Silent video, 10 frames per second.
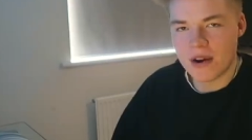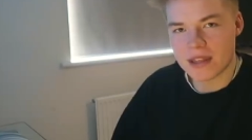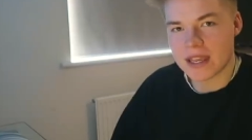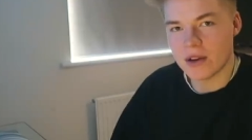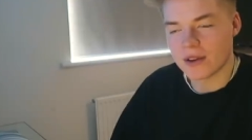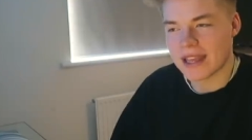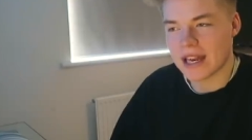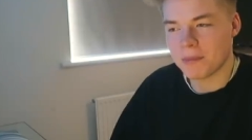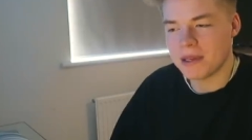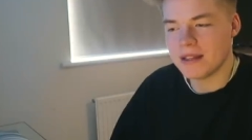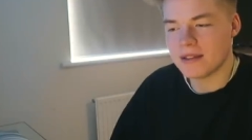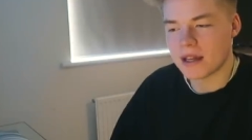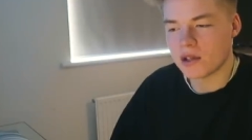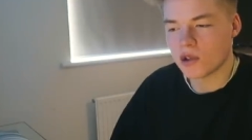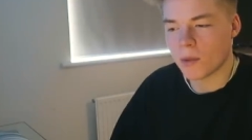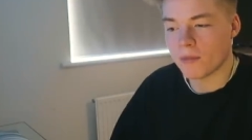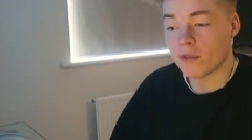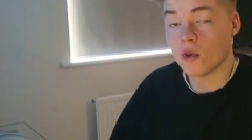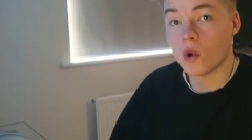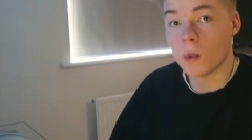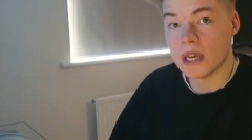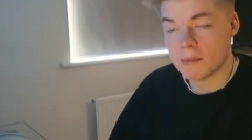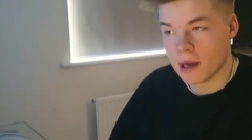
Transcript: Very keen on Galloping Deschamps for Willie